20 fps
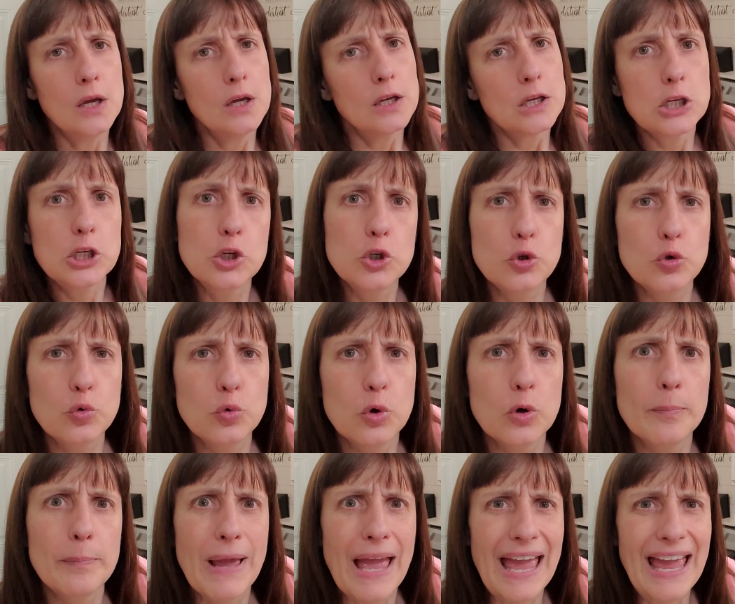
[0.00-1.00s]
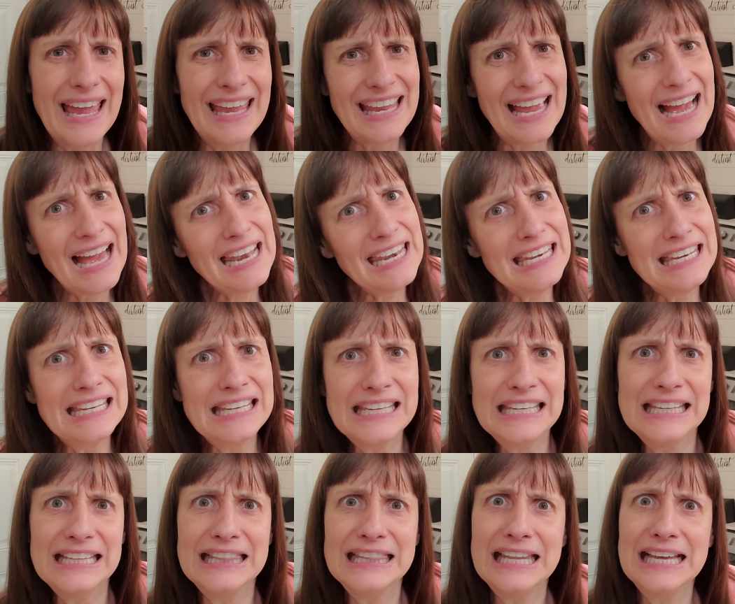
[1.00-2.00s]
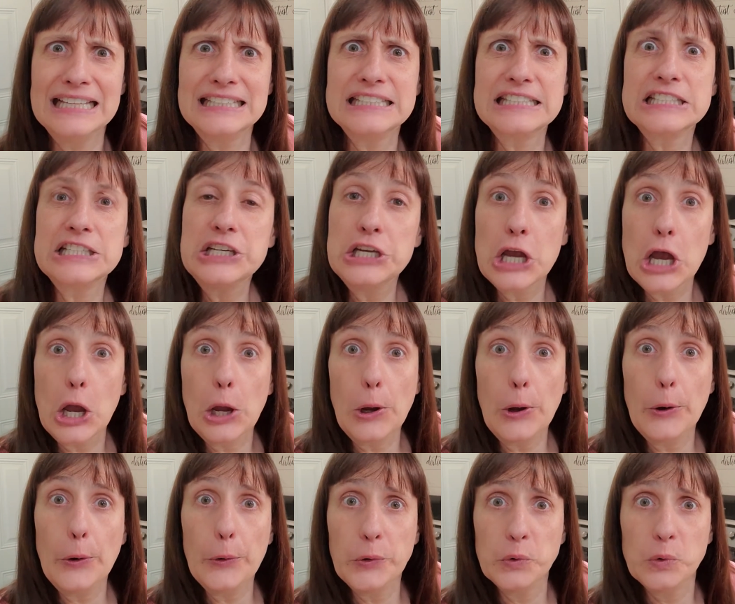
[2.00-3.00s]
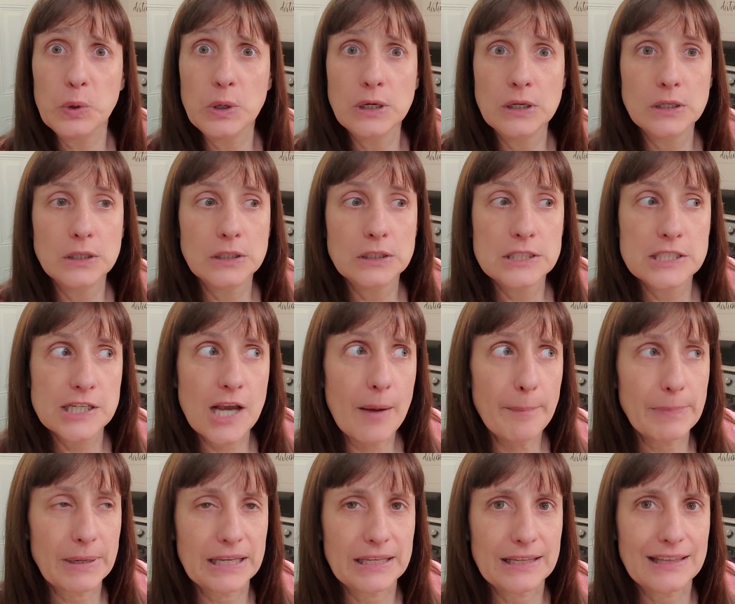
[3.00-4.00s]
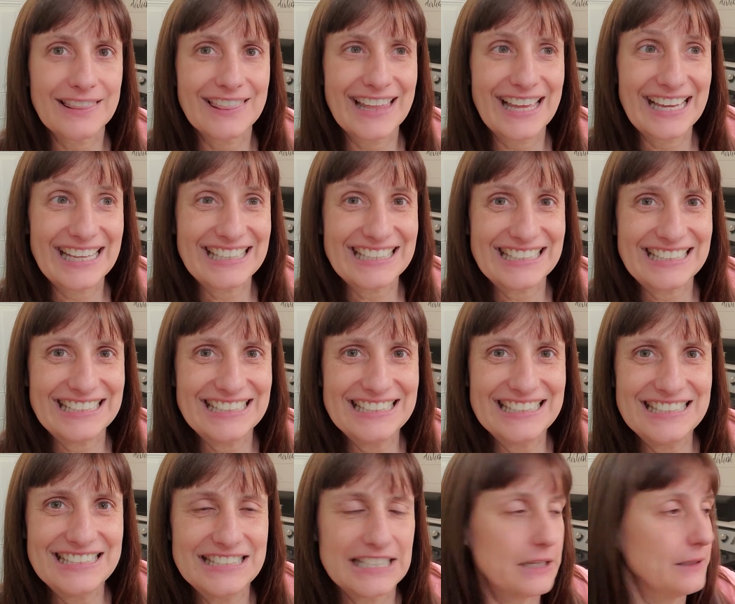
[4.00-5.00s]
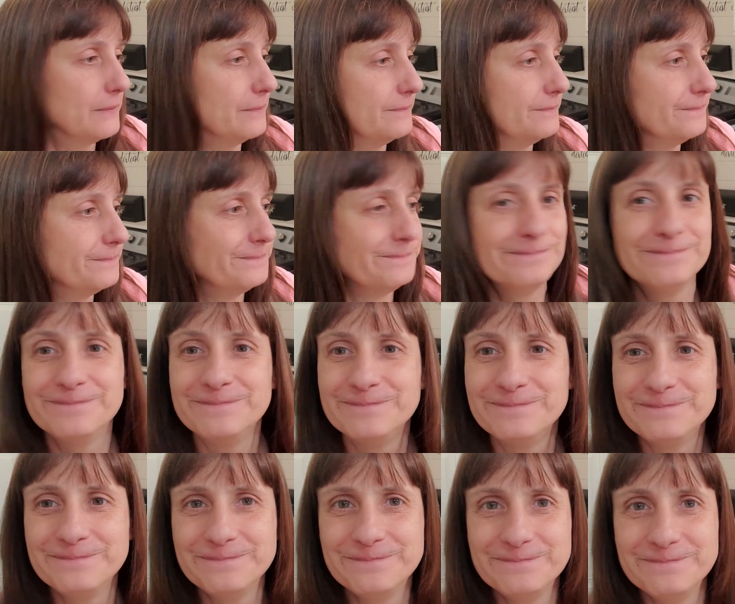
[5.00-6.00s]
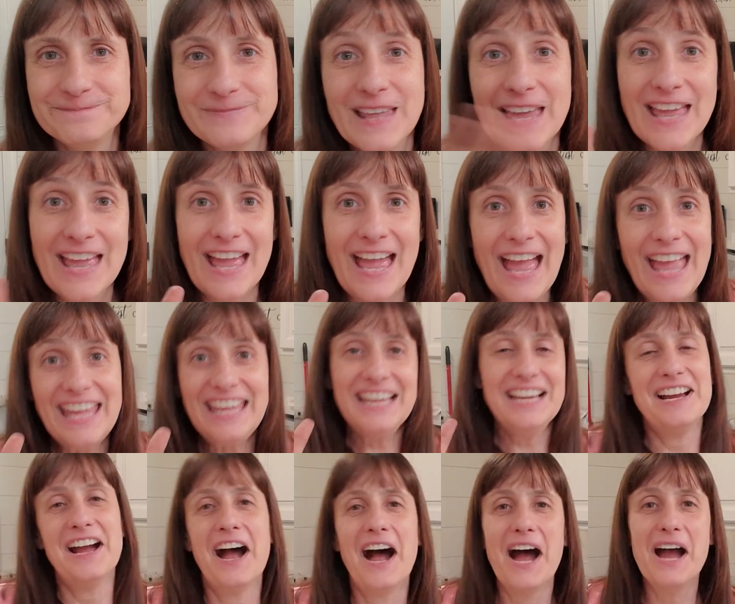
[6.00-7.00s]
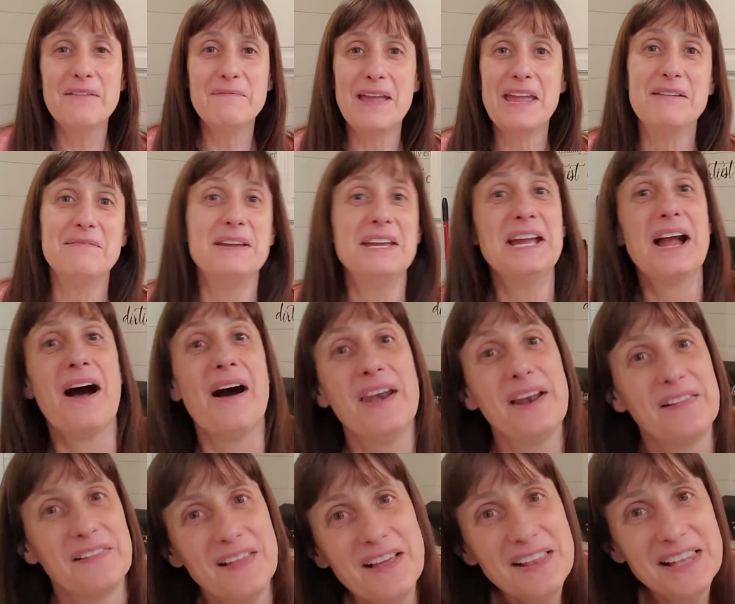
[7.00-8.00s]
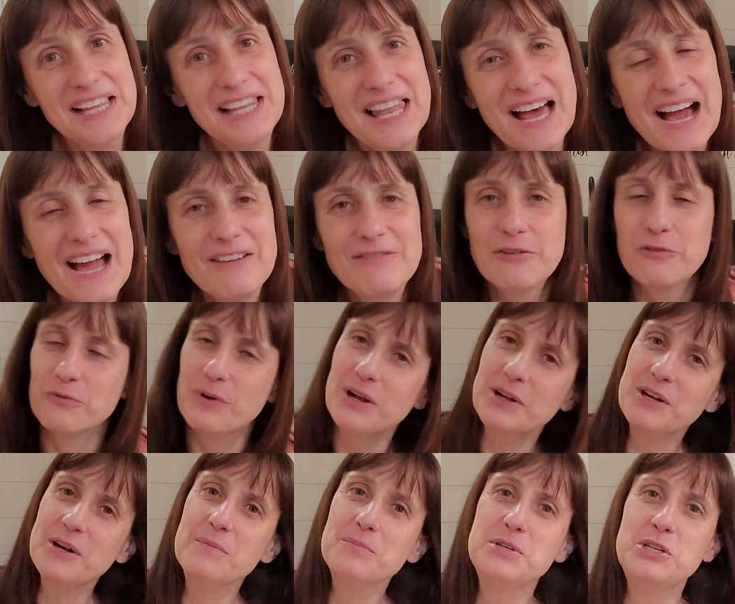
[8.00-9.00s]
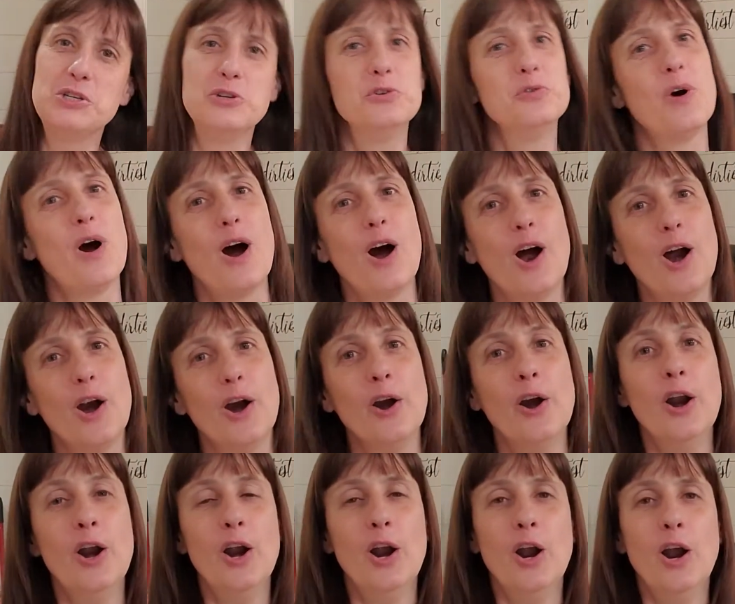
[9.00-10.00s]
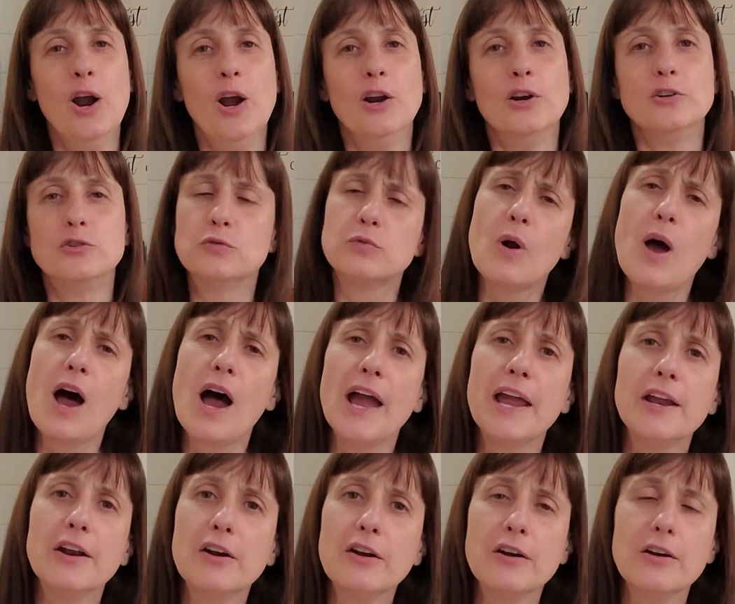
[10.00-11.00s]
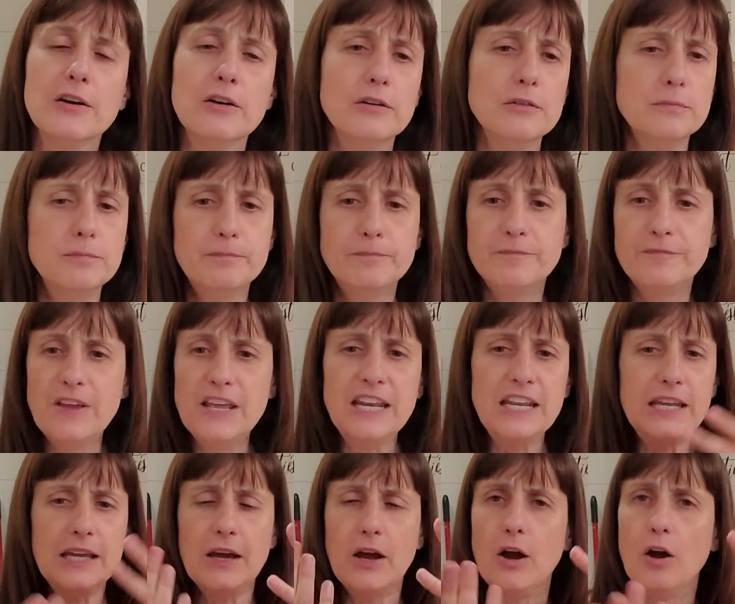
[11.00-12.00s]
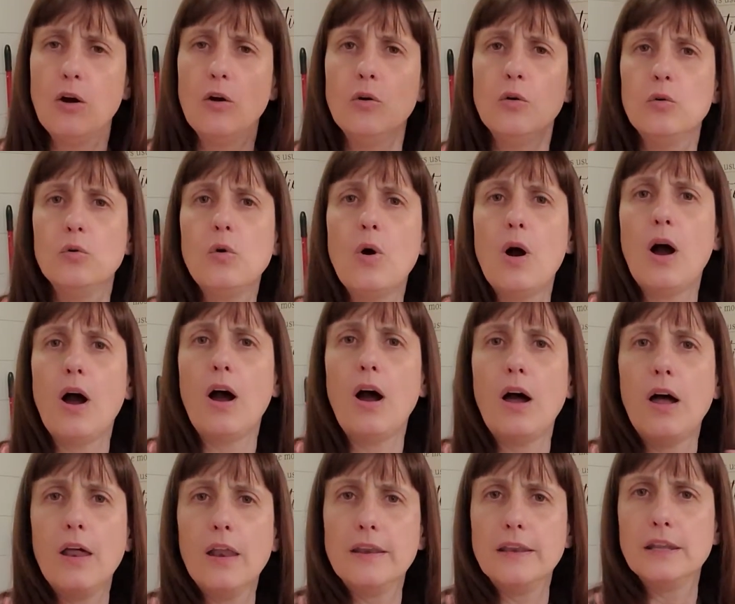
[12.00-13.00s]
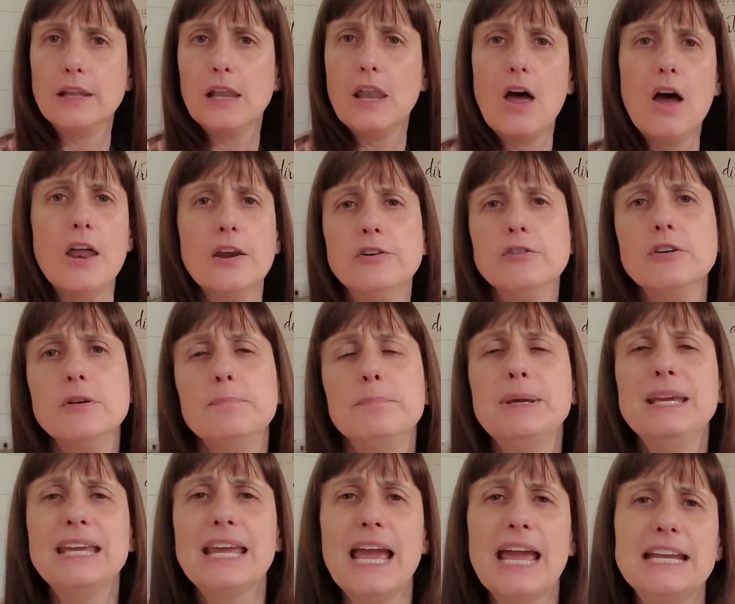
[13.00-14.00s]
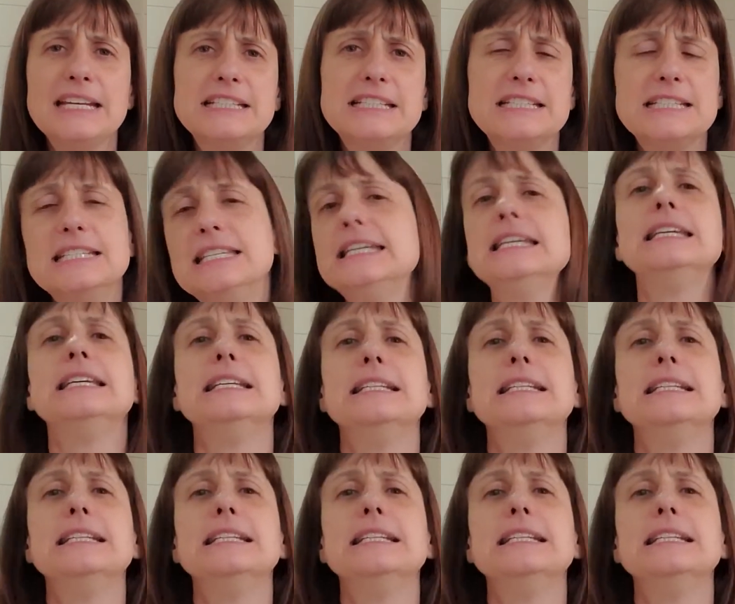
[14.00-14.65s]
You will pay honey, let's go shopping, that is. Hey, I'm Amy on a Lolly Live. Welcome to our dryer video on the laundry PhD